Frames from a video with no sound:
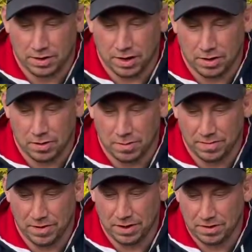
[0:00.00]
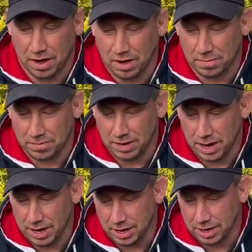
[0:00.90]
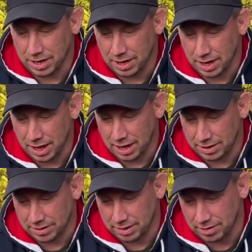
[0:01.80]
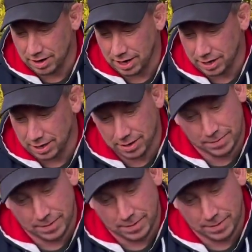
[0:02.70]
so I caught my first carp today at Secret Lake.